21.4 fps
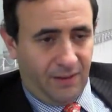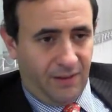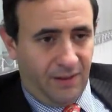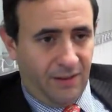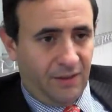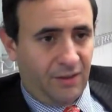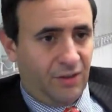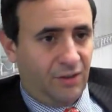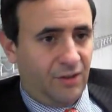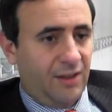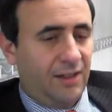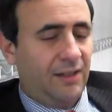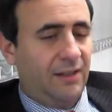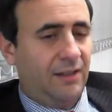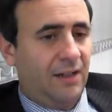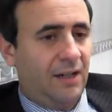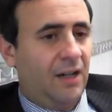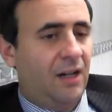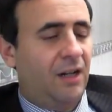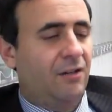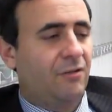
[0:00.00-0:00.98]
It's
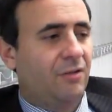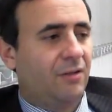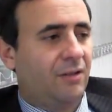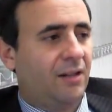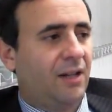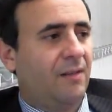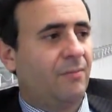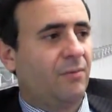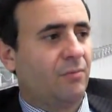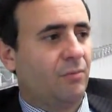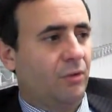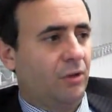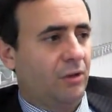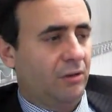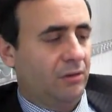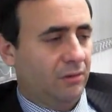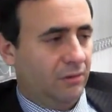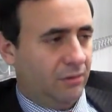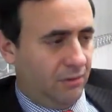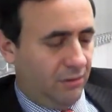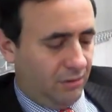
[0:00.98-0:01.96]
still 100 times more.
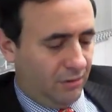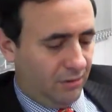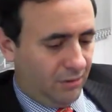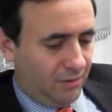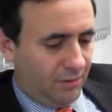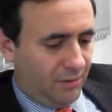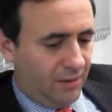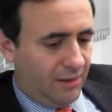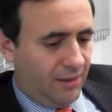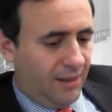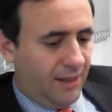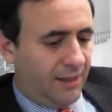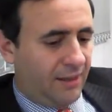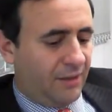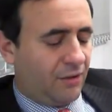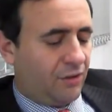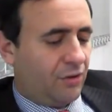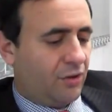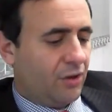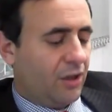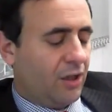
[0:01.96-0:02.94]

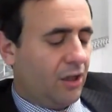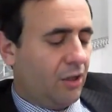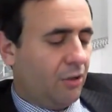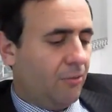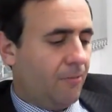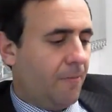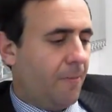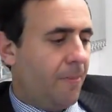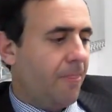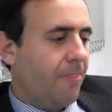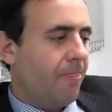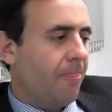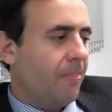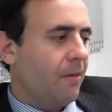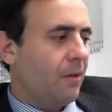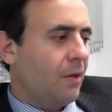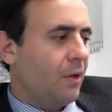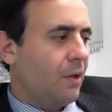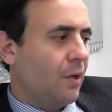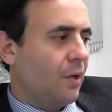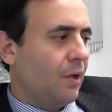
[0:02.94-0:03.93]
And so
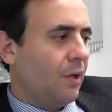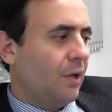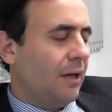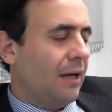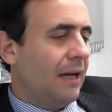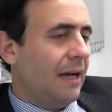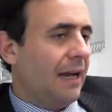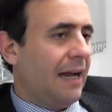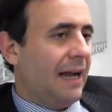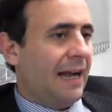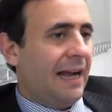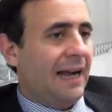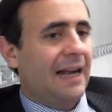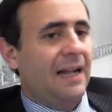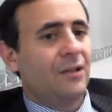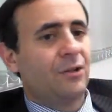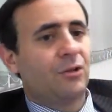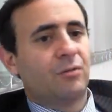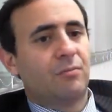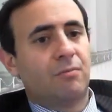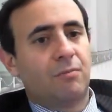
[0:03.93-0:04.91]

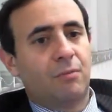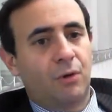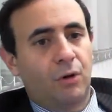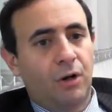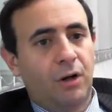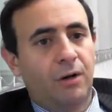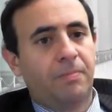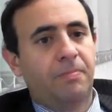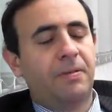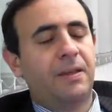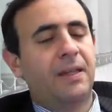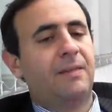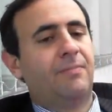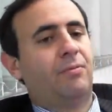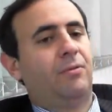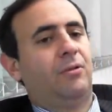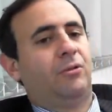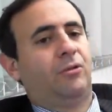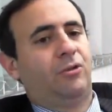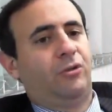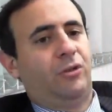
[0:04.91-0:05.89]
as more
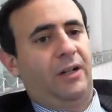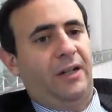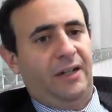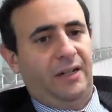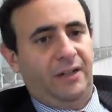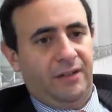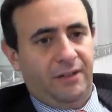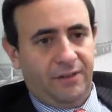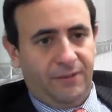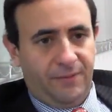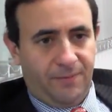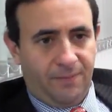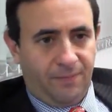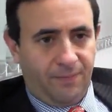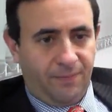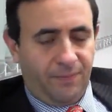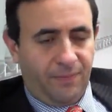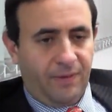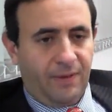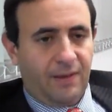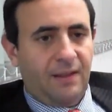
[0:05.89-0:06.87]
people trade,
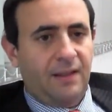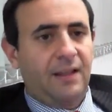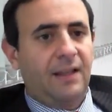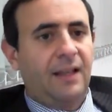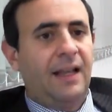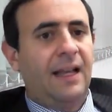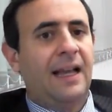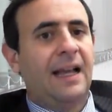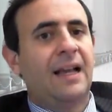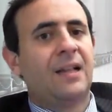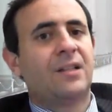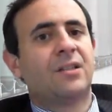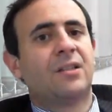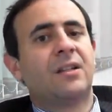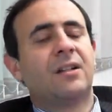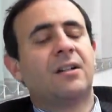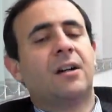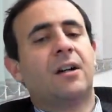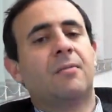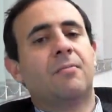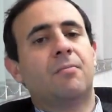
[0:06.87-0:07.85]
as
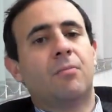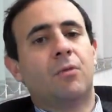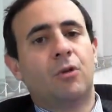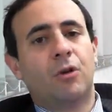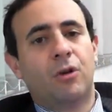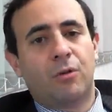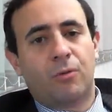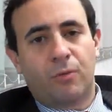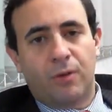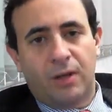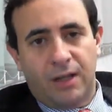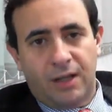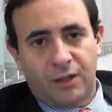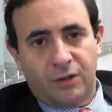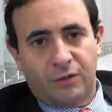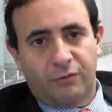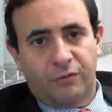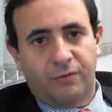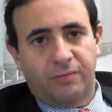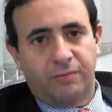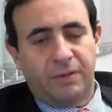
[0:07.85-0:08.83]
there are more ways
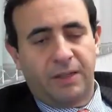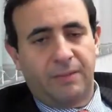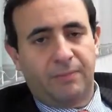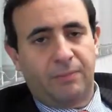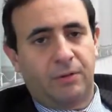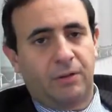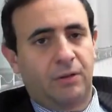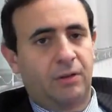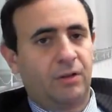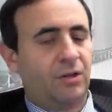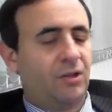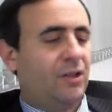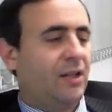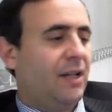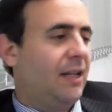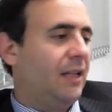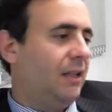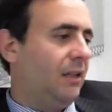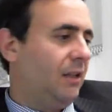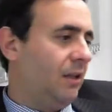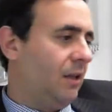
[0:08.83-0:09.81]
for people to
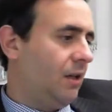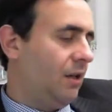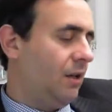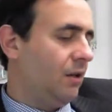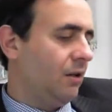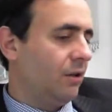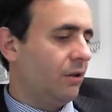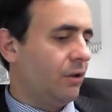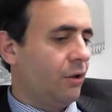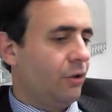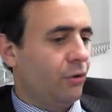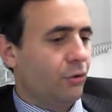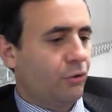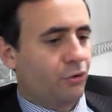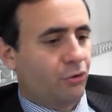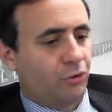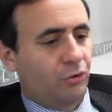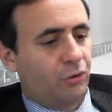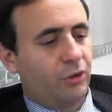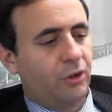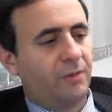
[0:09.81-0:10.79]
sell long, go
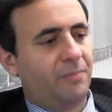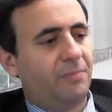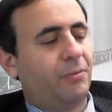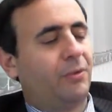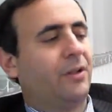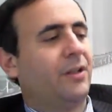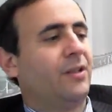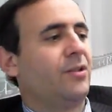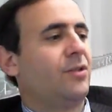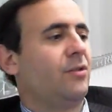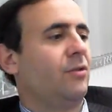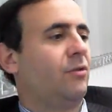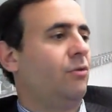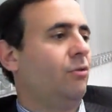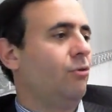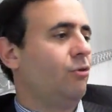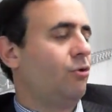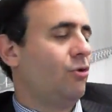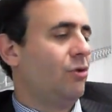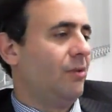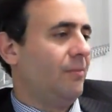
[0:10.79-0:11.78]
short, put
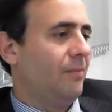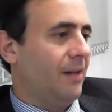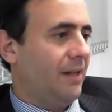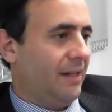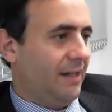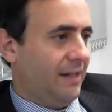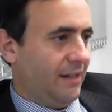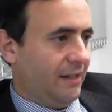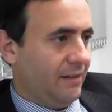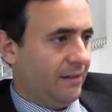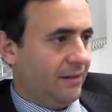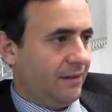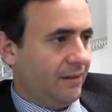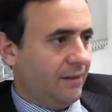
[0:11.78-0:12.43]
institutional money in,